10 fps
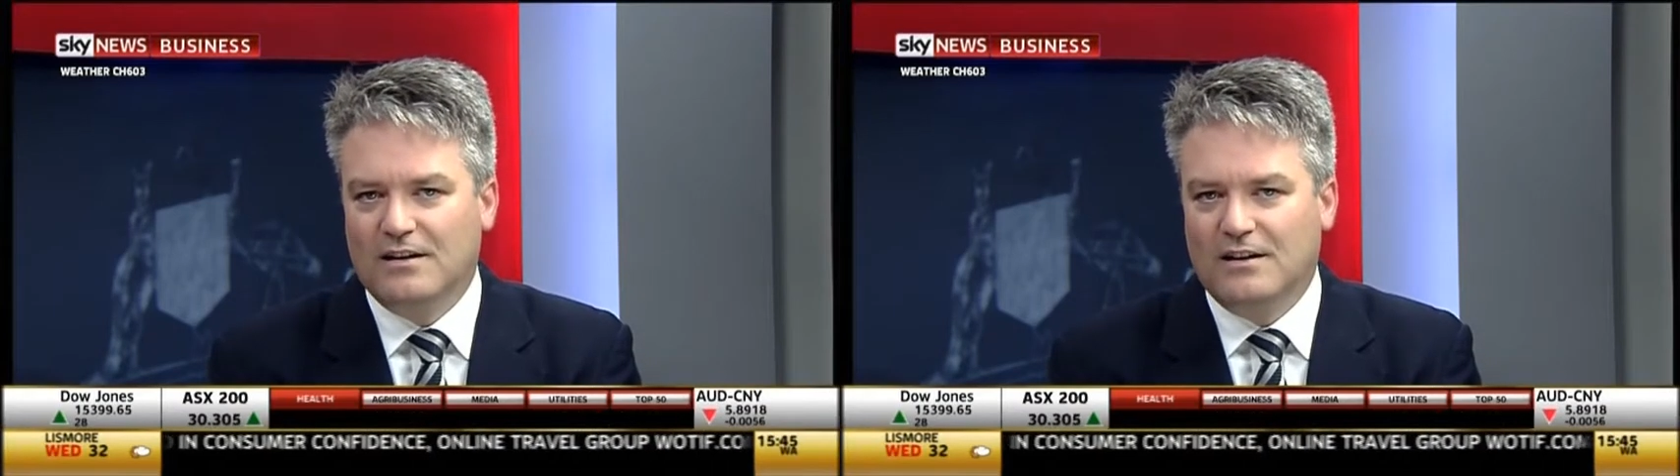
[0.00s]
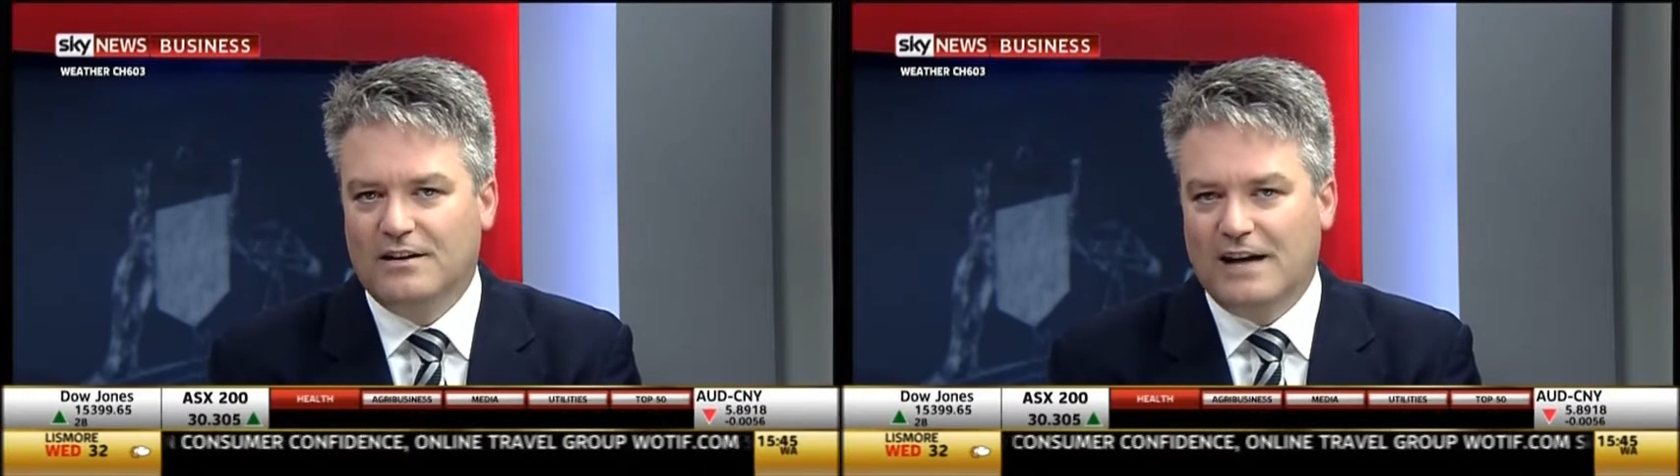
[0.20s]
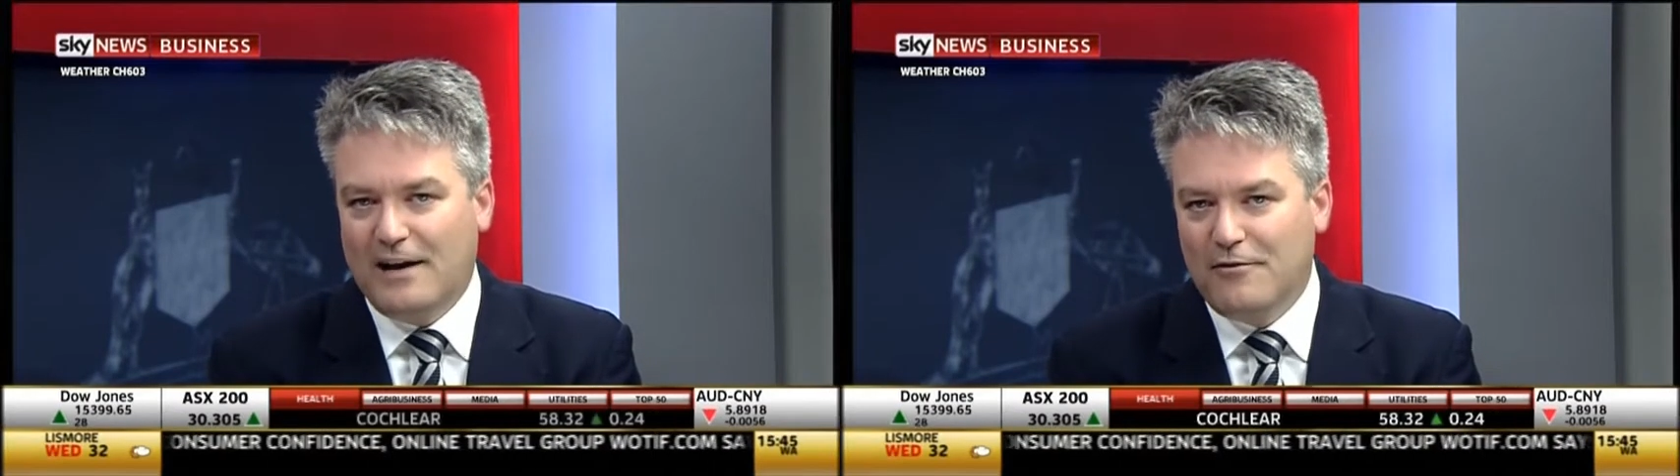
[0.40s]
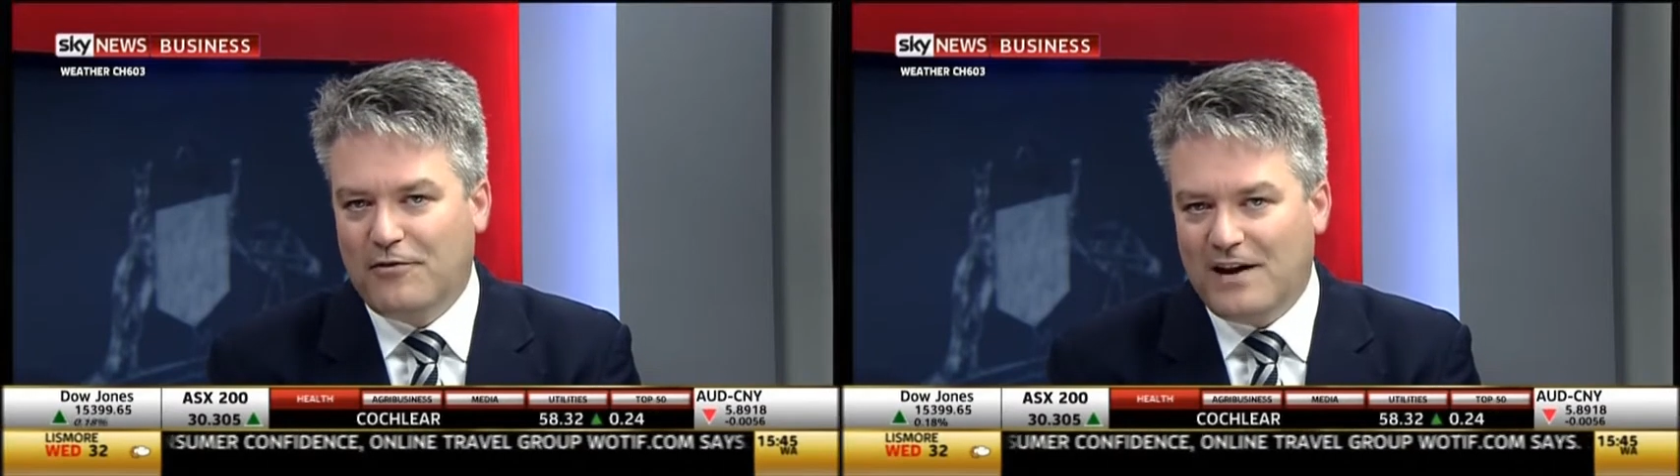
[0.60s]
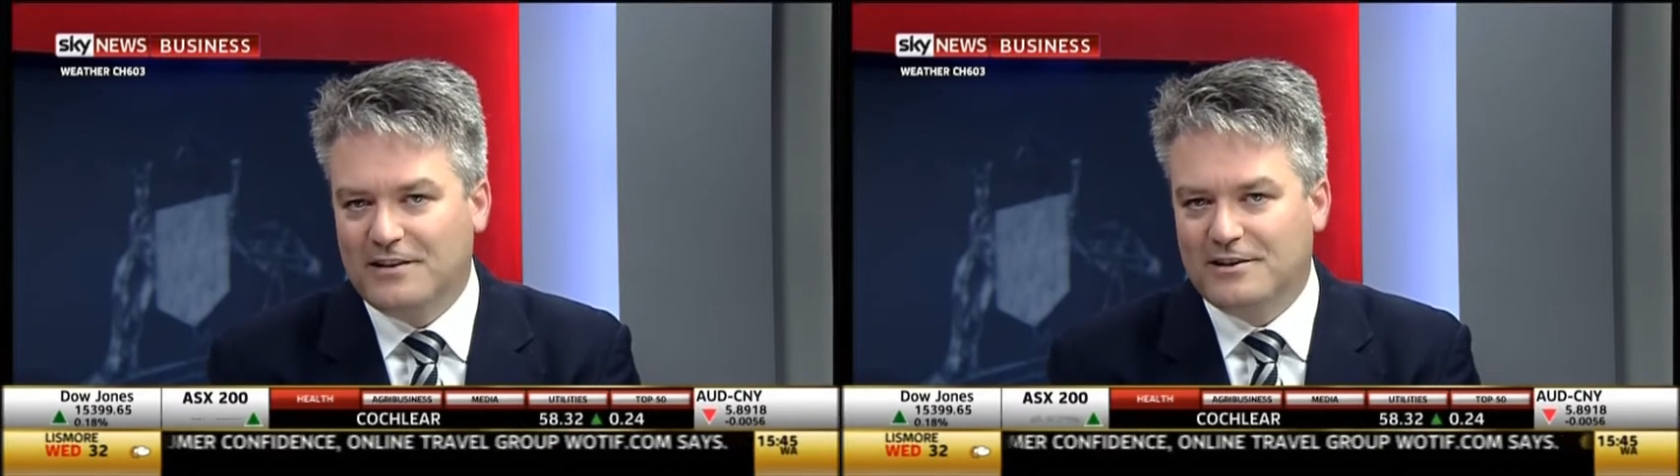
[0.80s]
uh, the
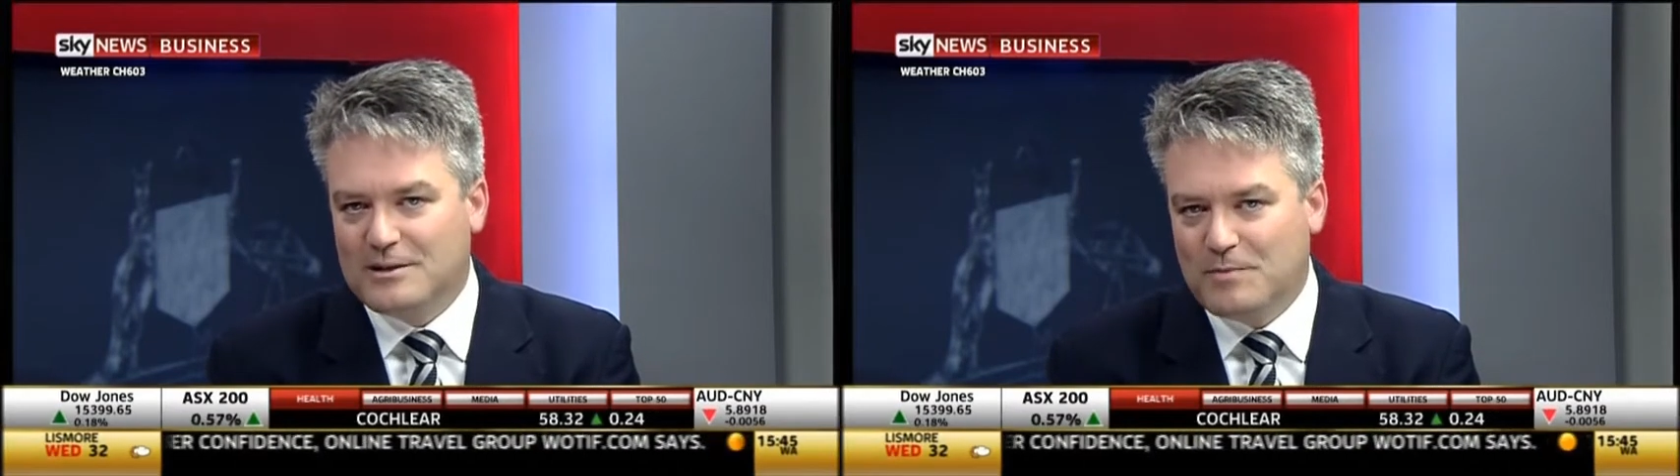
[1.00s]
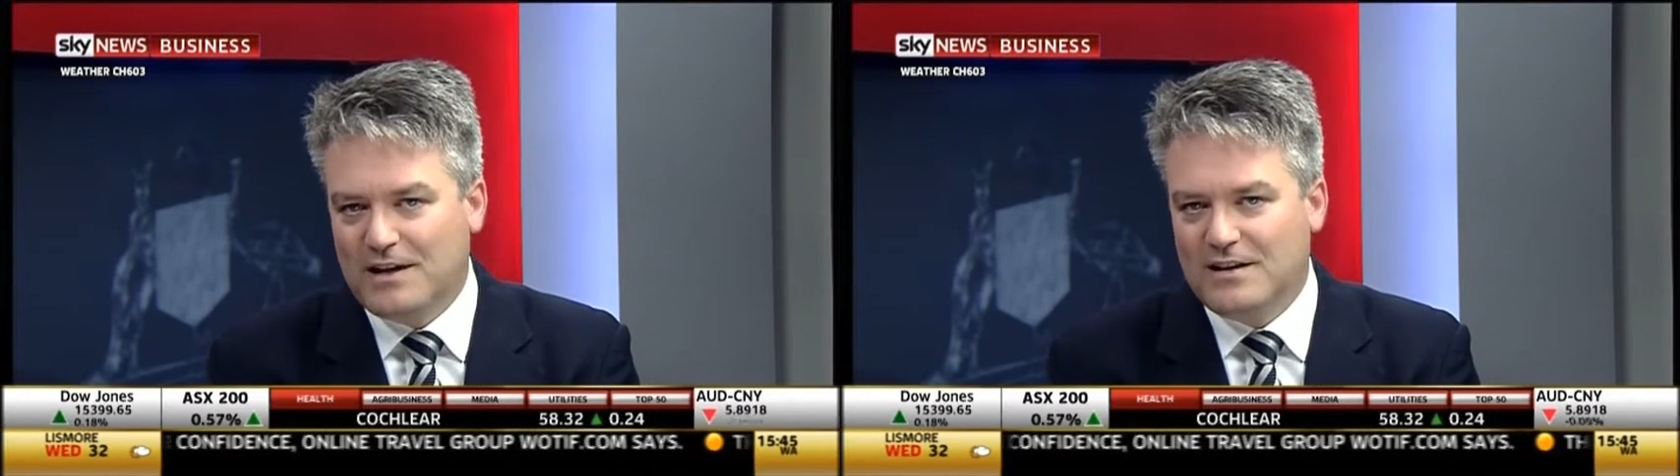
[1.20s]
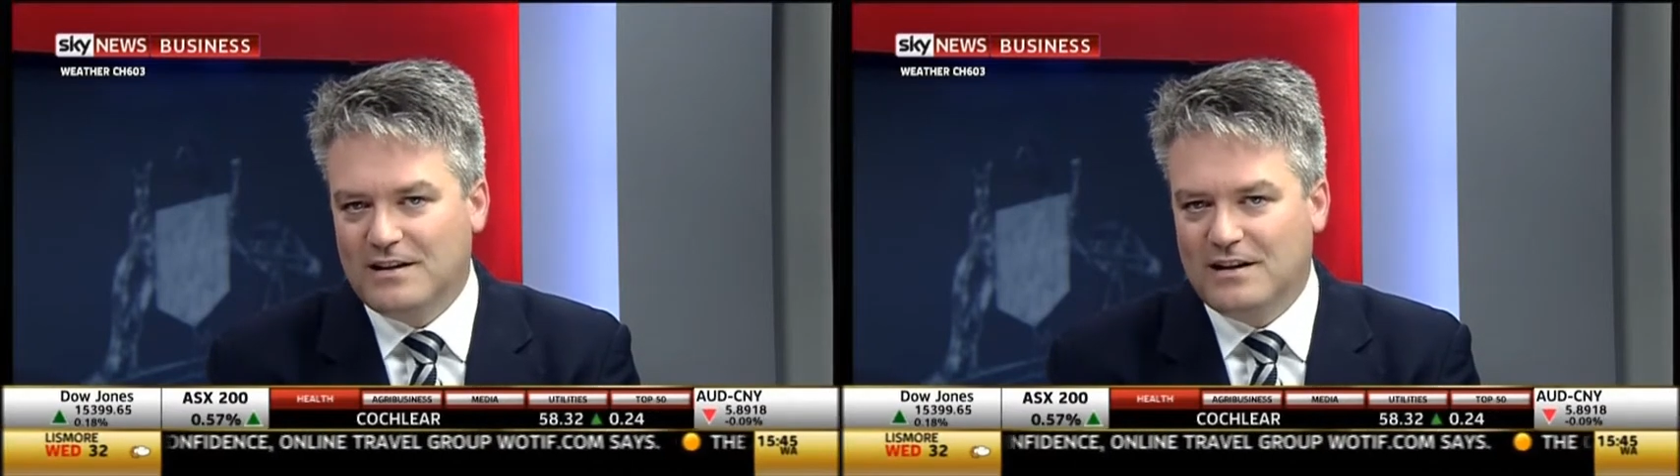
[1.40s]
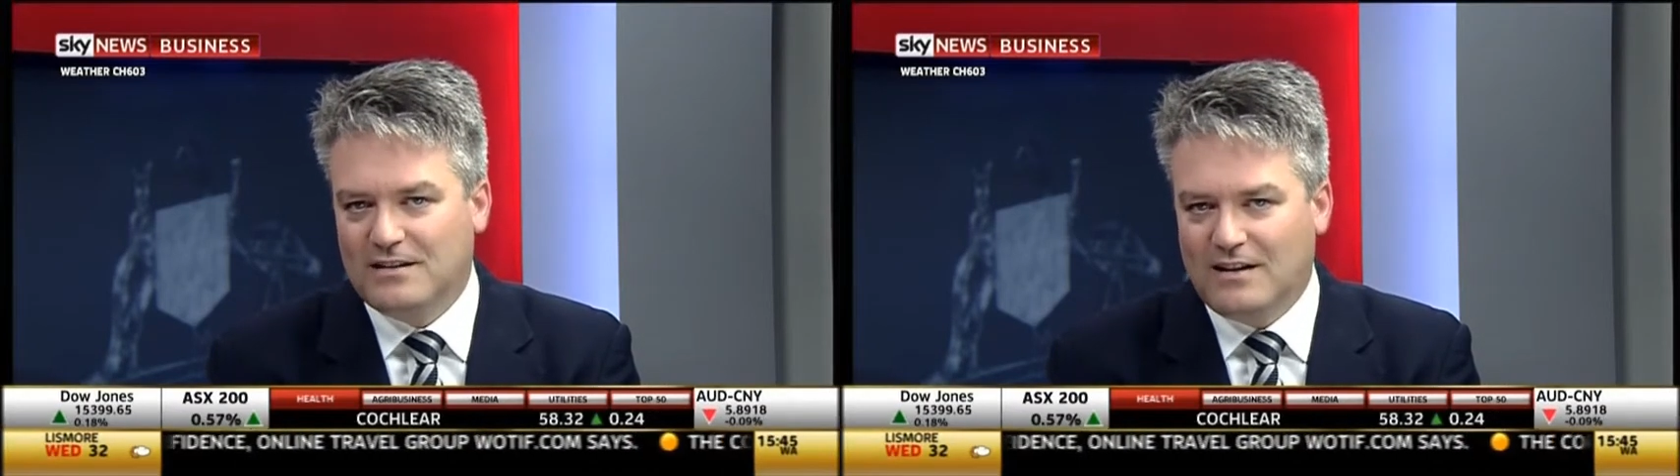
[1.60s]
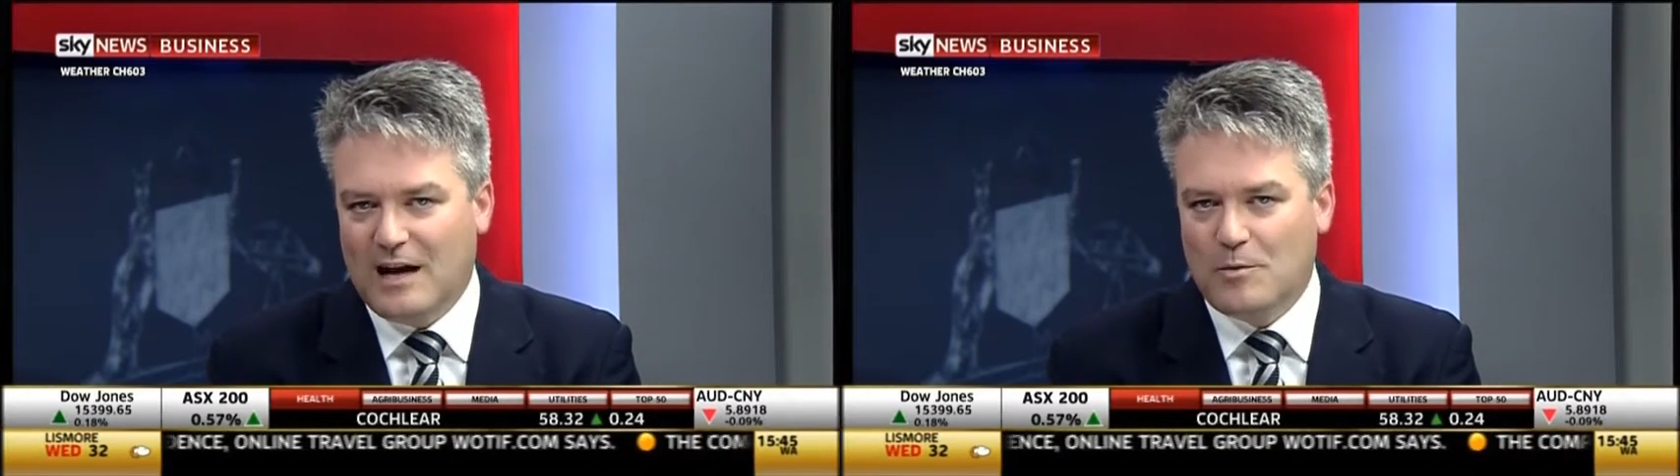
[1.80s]
unfunded spending
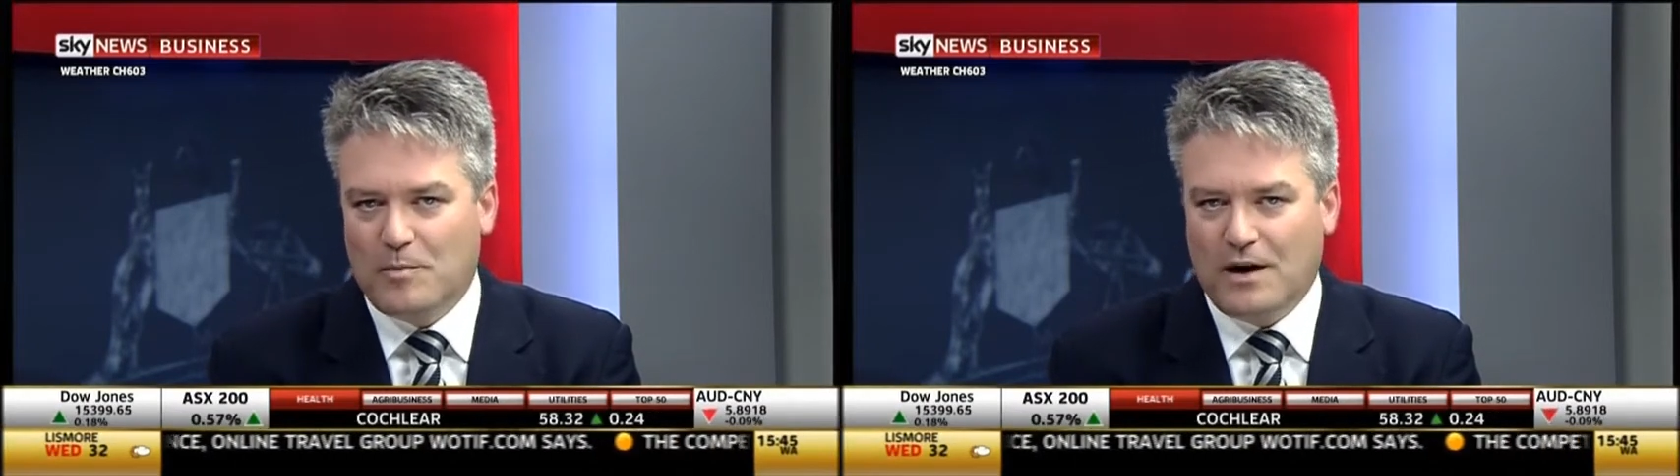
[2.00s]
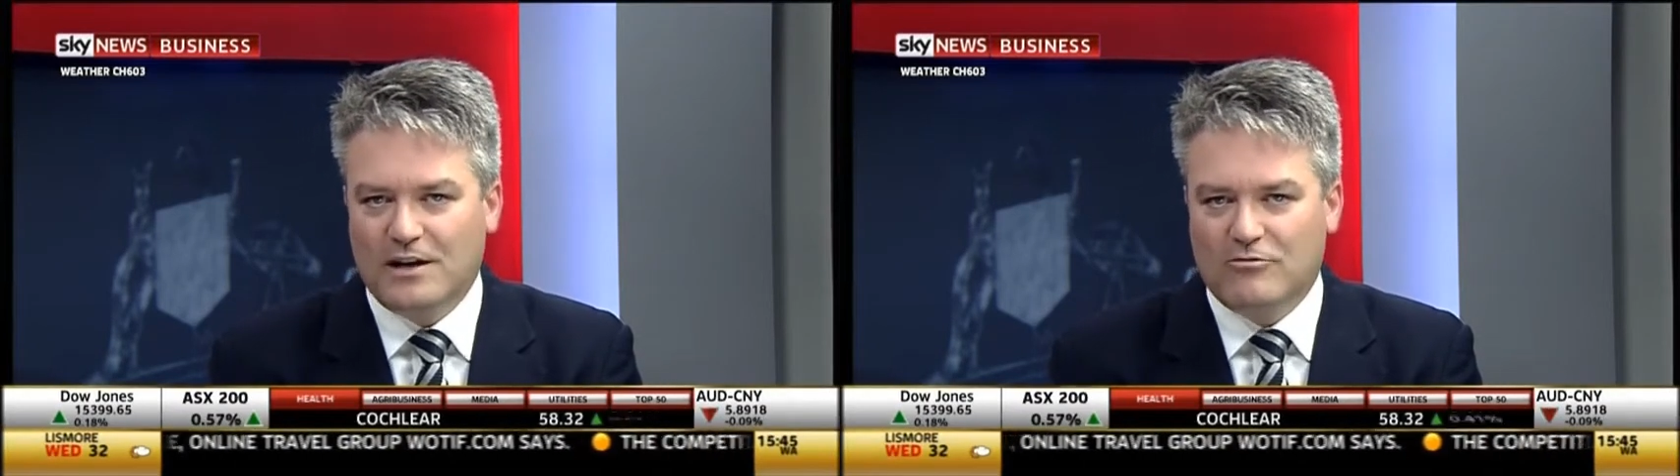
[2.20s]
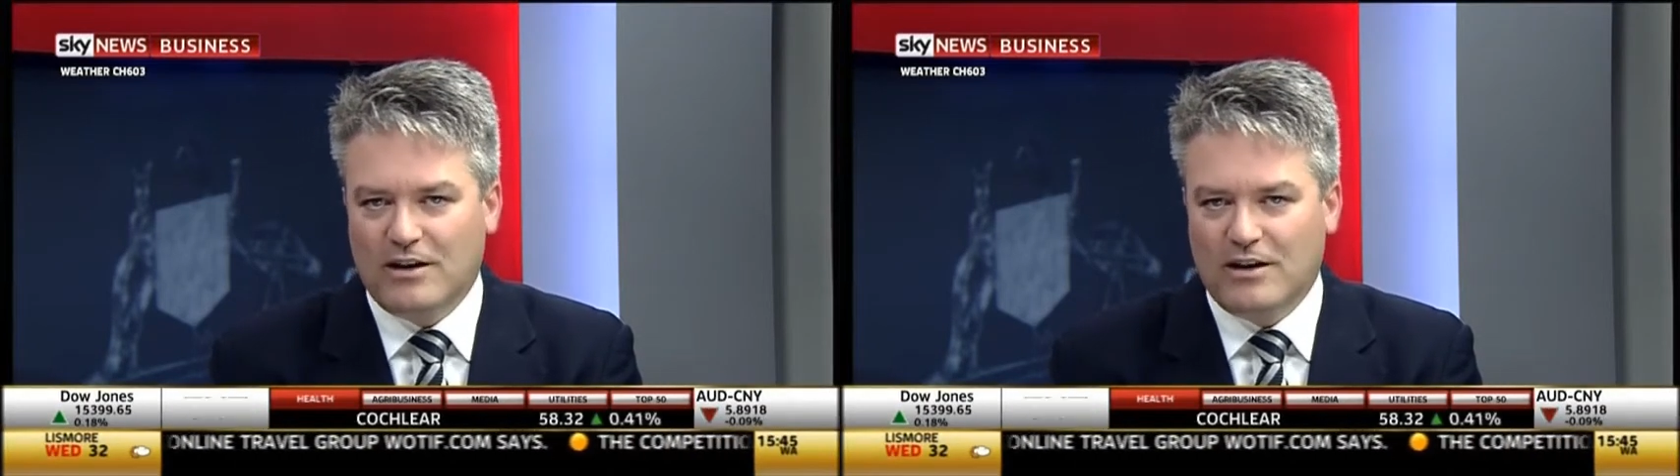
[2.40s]
that the Labor Party